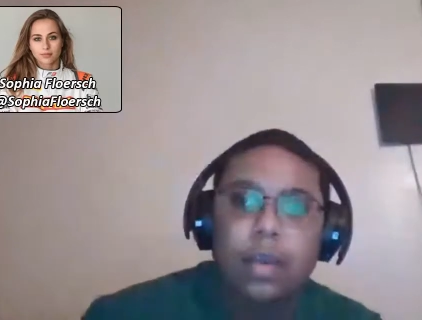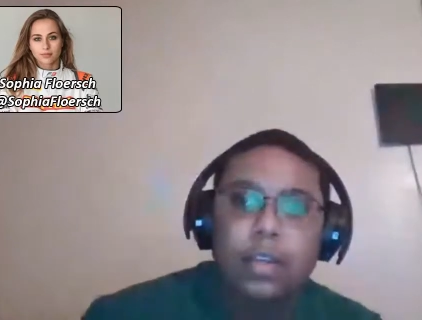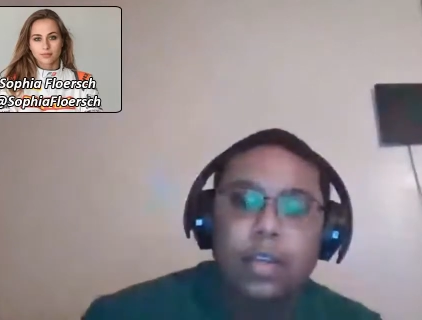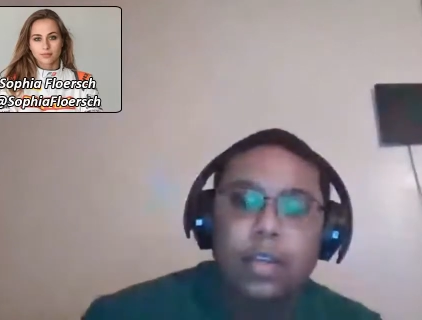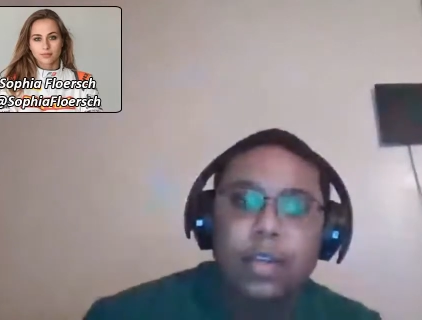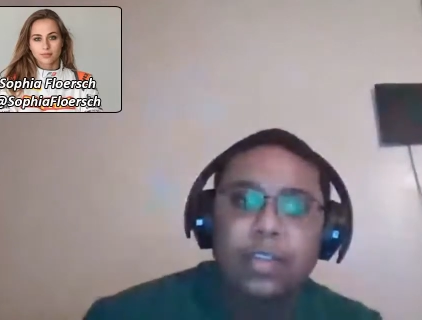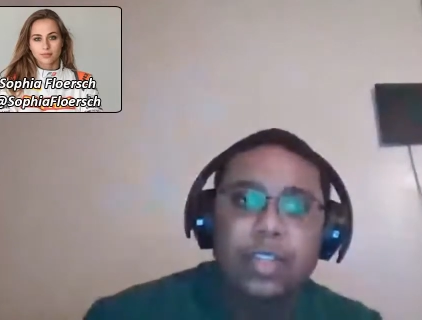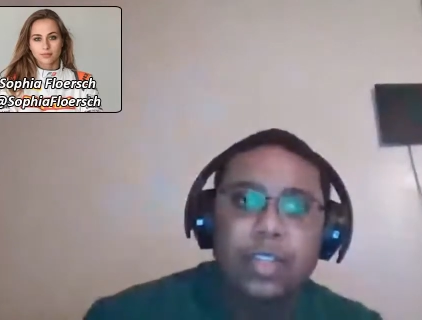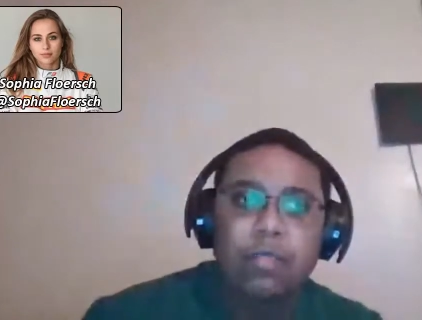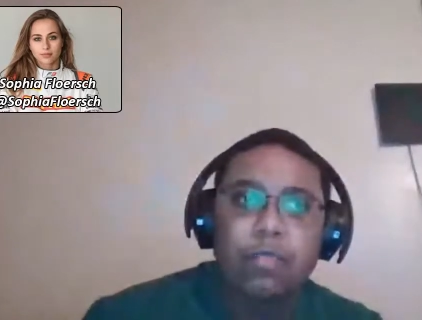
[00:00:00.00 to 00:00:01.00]
Speaker 1: It's gonna be
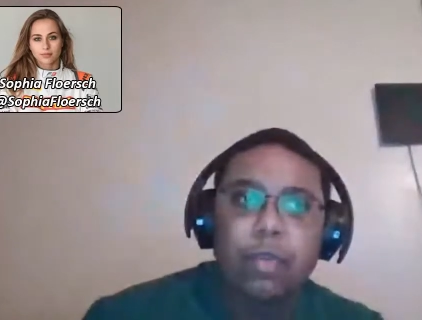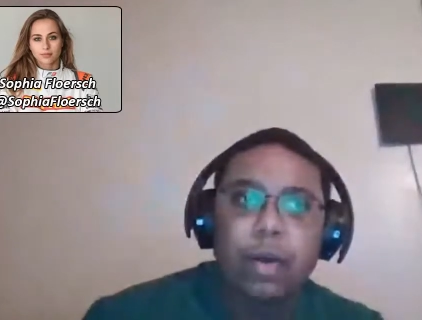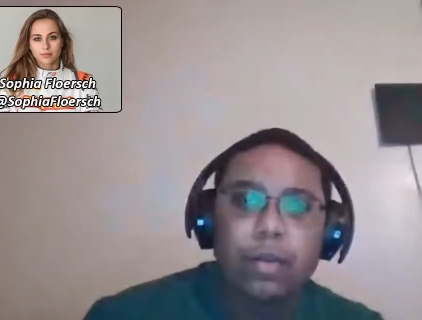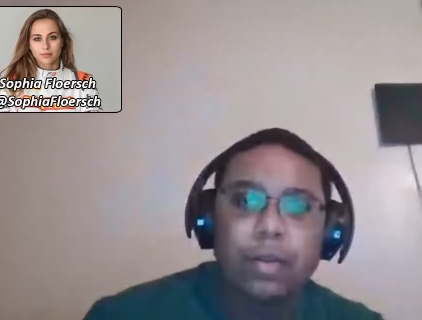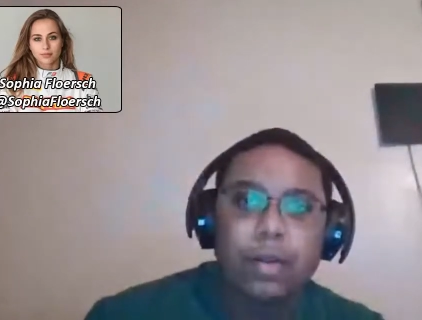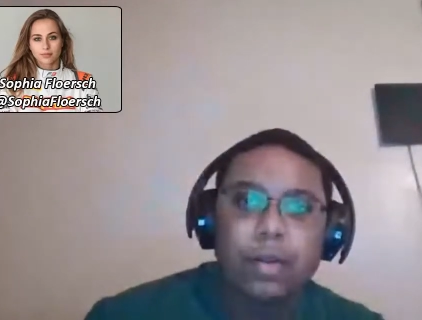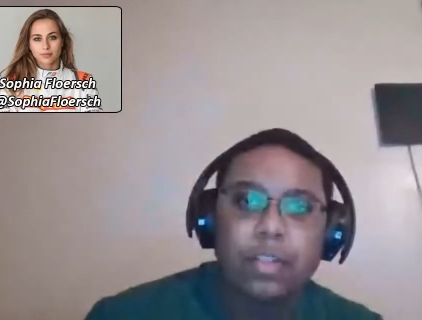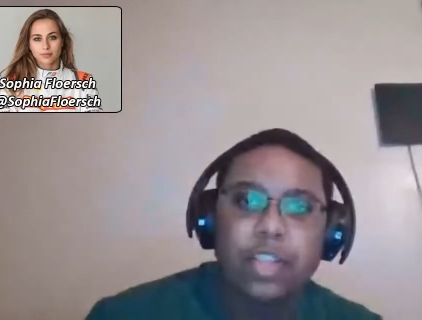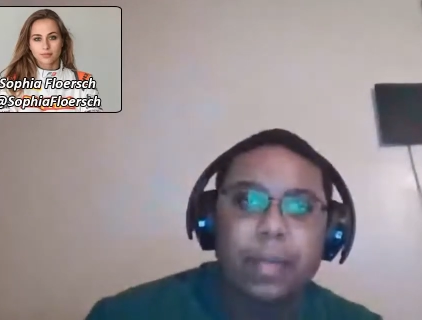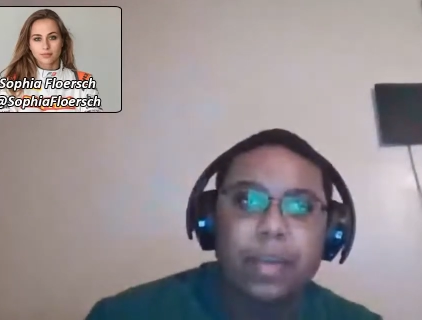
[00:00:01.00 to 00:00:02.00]
interesting
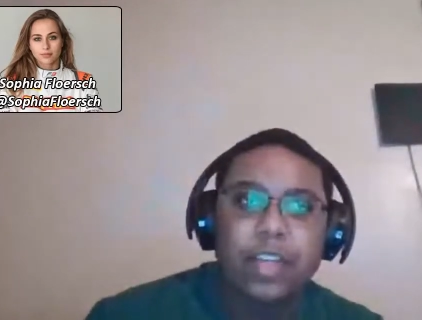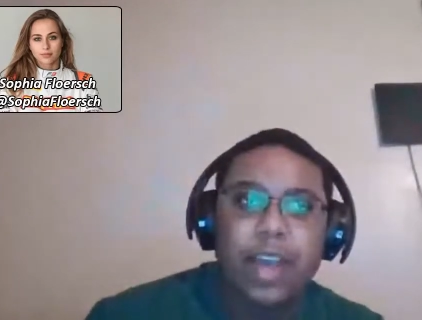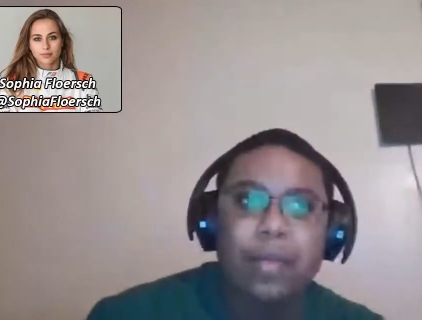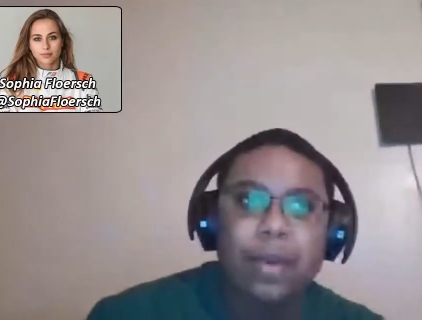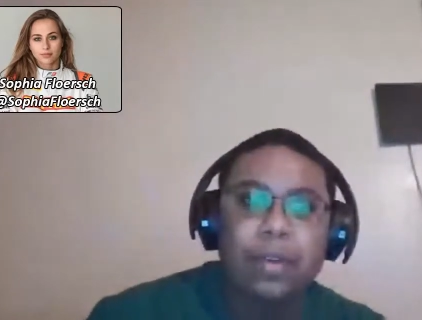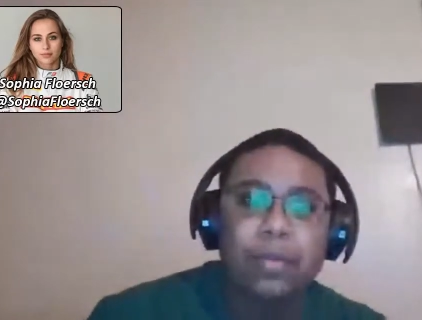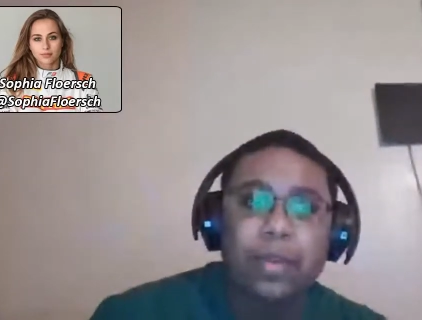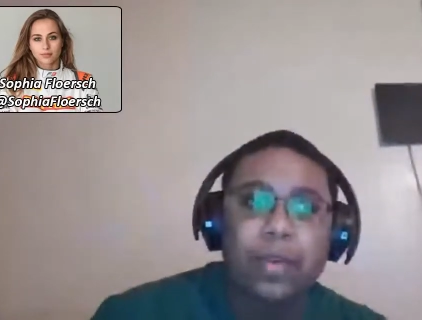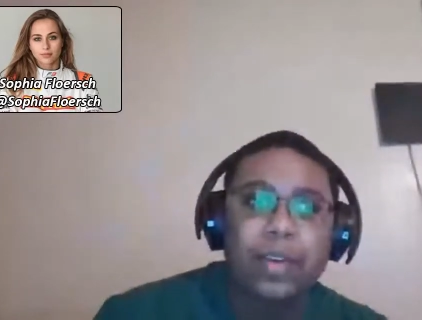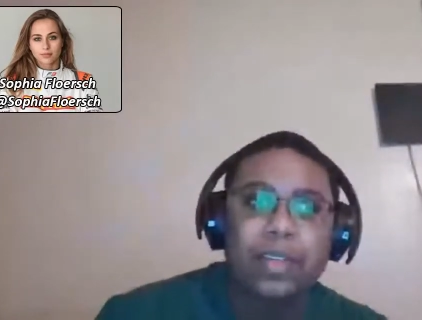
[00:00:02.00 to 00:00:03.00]
following Jamie Chadwick,
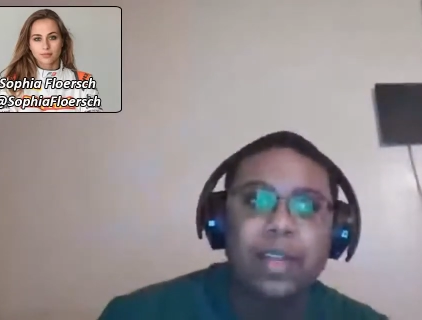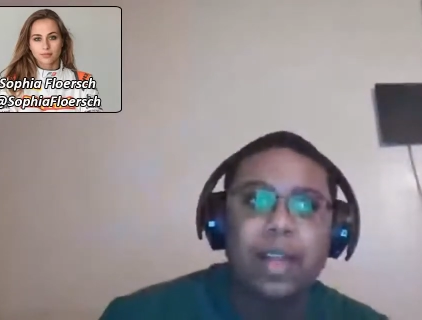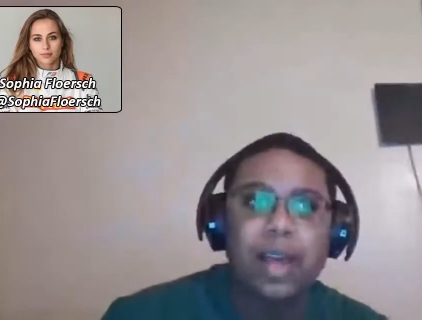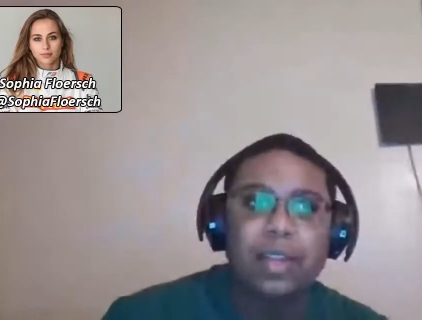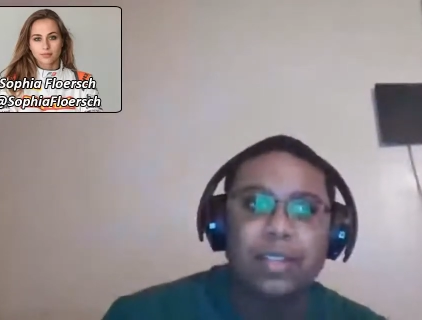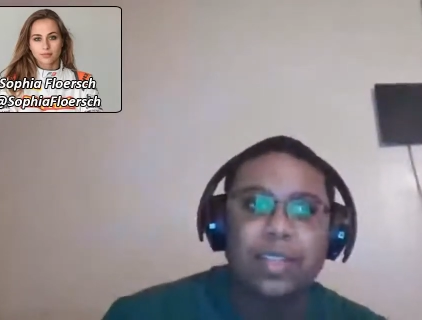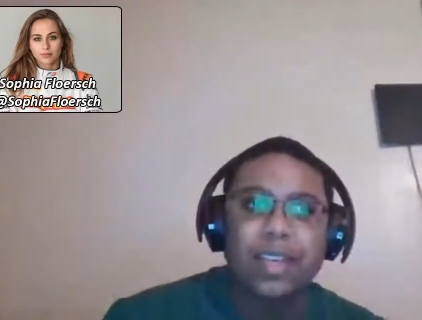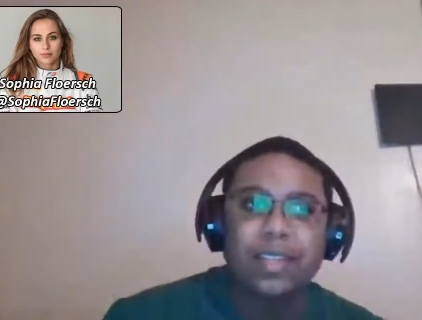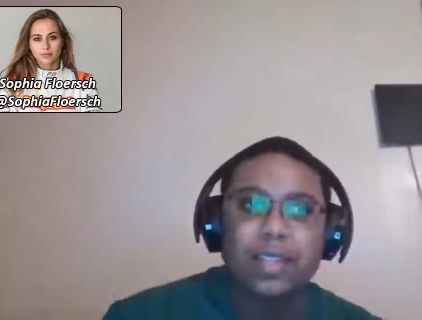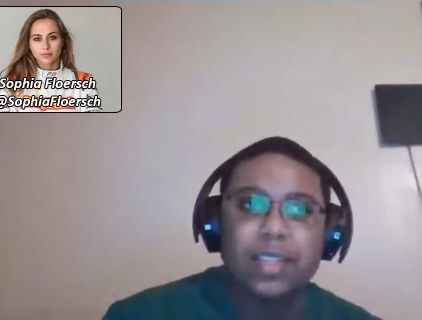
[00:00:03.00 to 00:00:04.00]
who's already seen a lot of
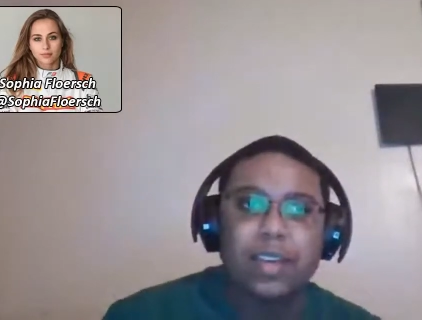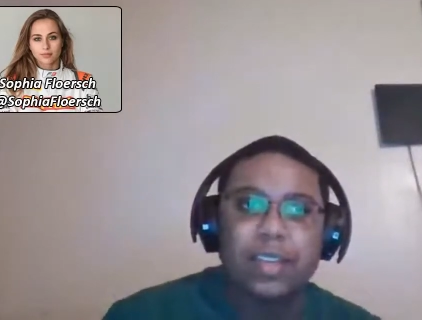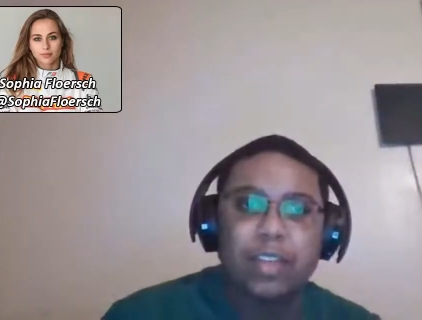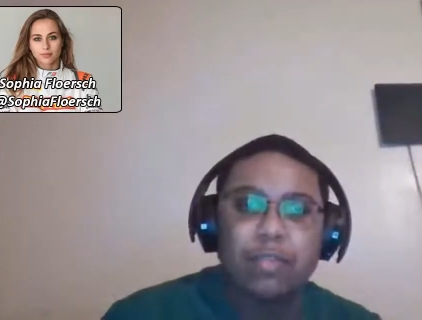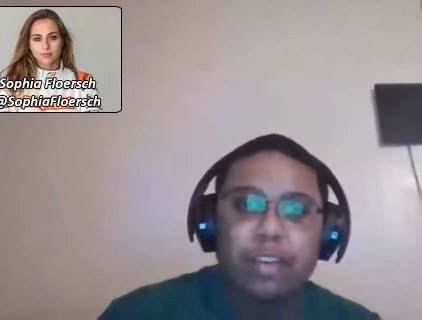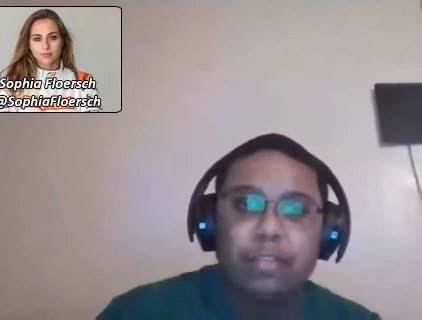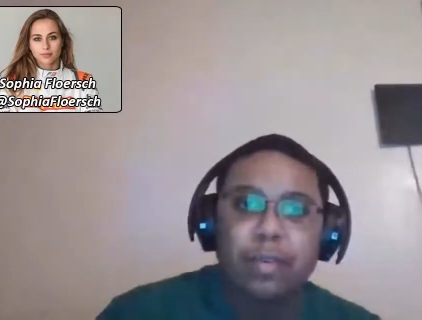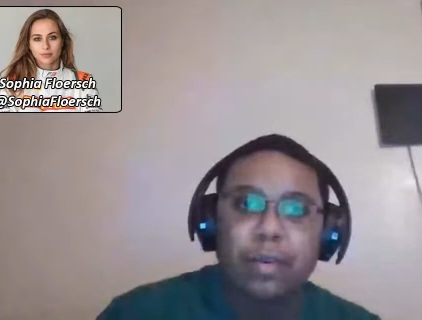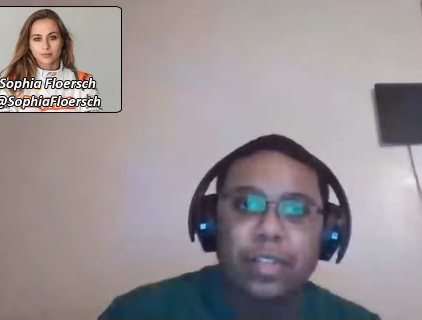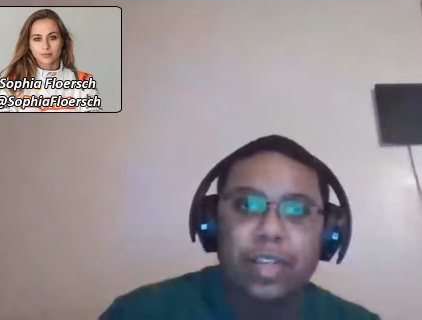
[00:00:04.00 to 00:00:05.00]
success, and see if Sophia
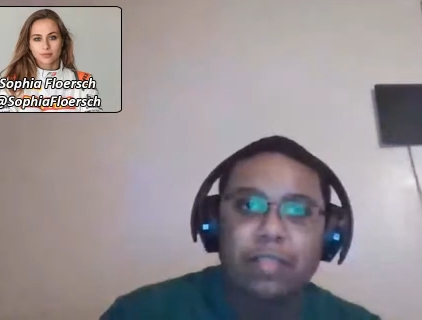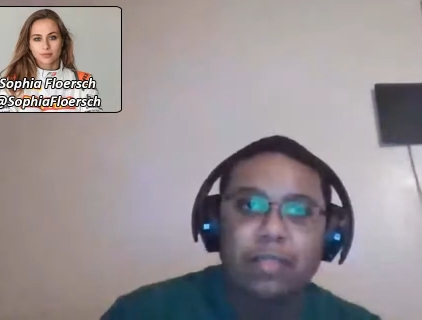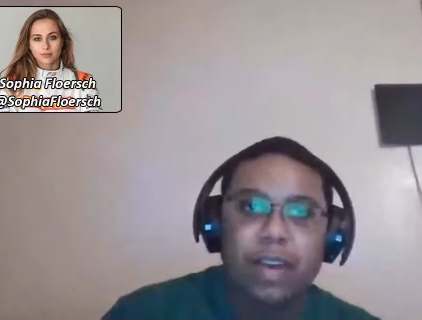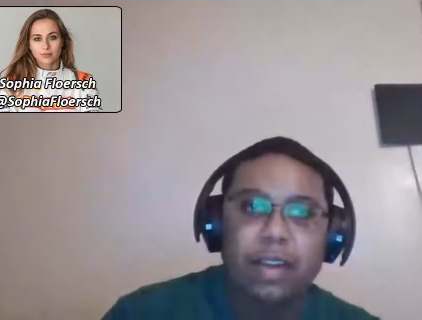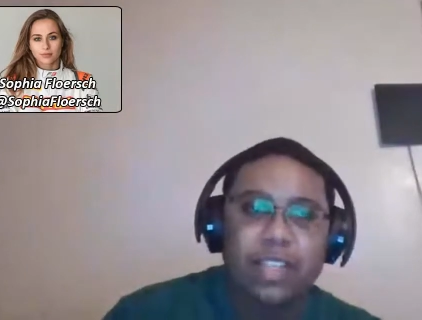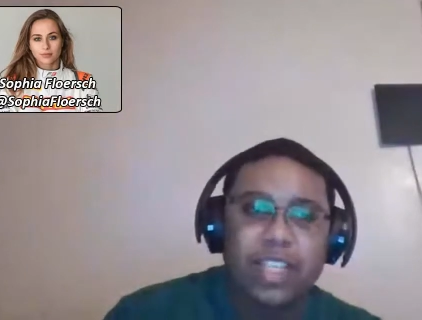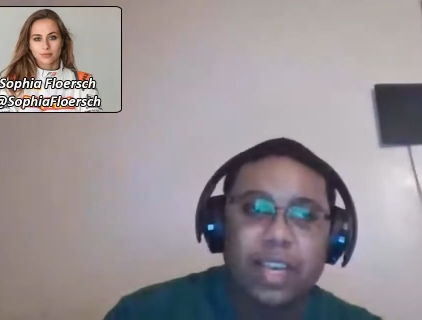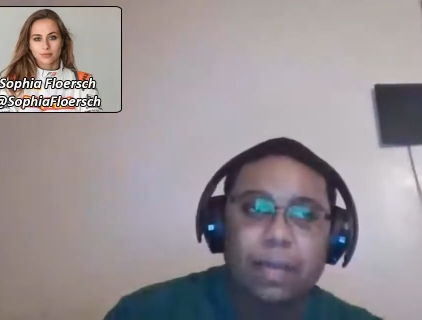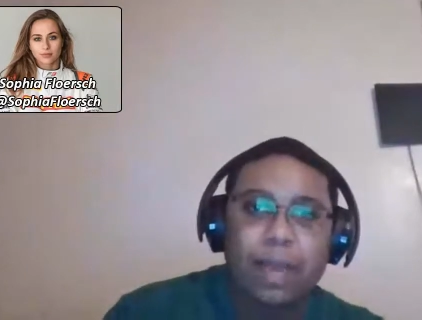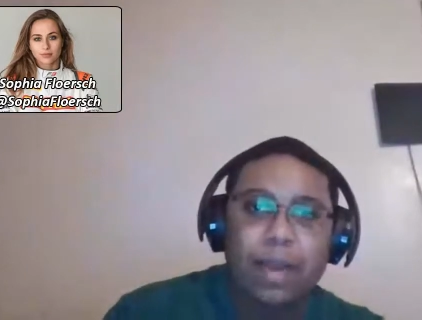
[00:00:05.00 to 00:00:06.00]
Floersch can find the
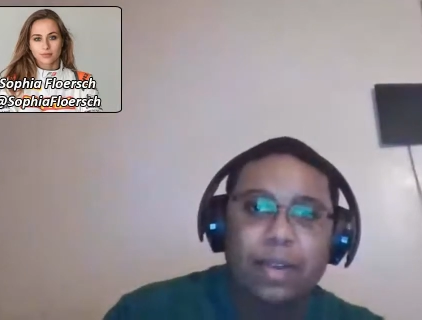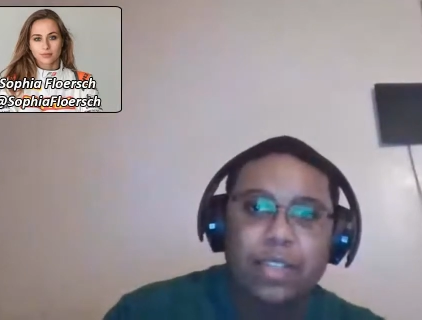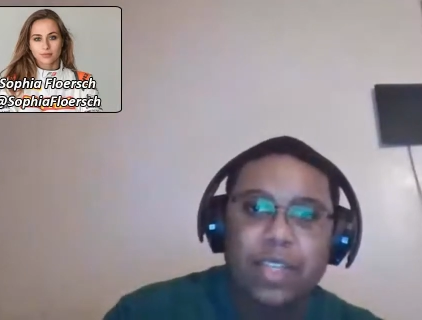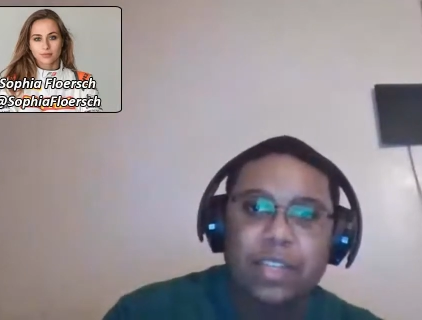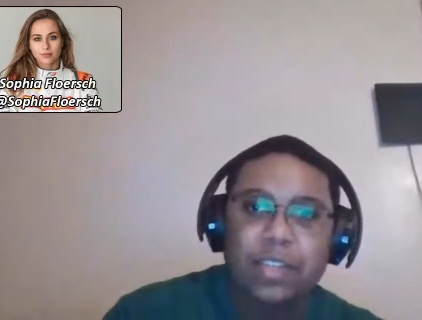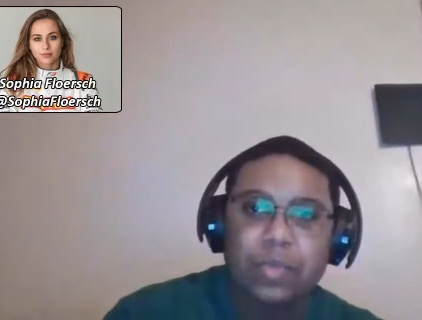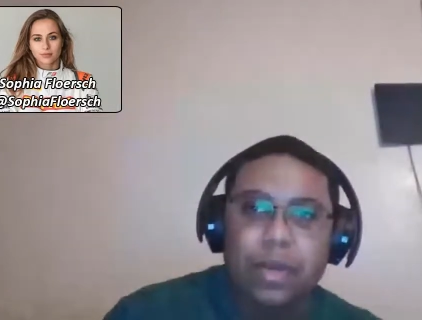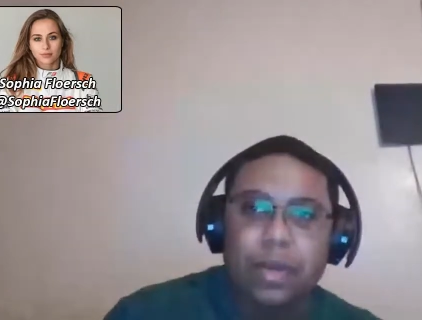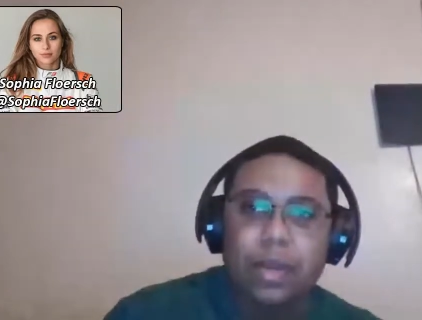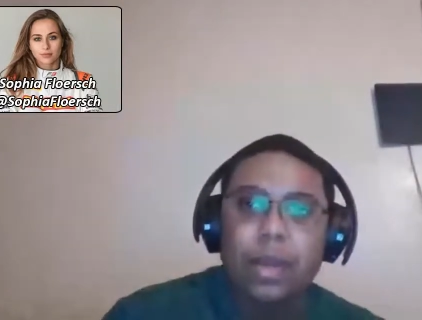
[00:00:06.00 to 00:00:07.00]
same amount of success as
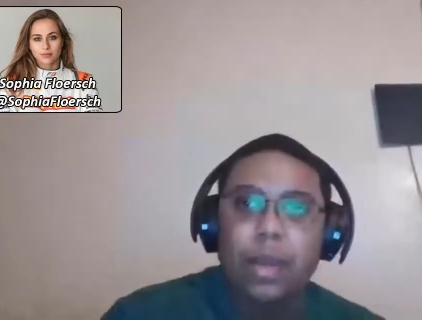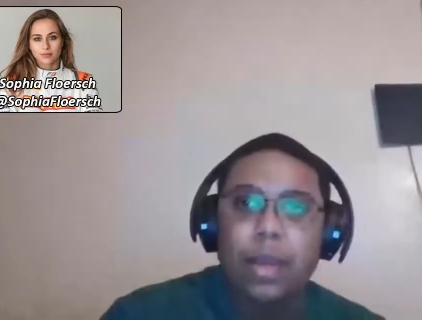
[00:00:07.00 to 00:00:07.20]
well.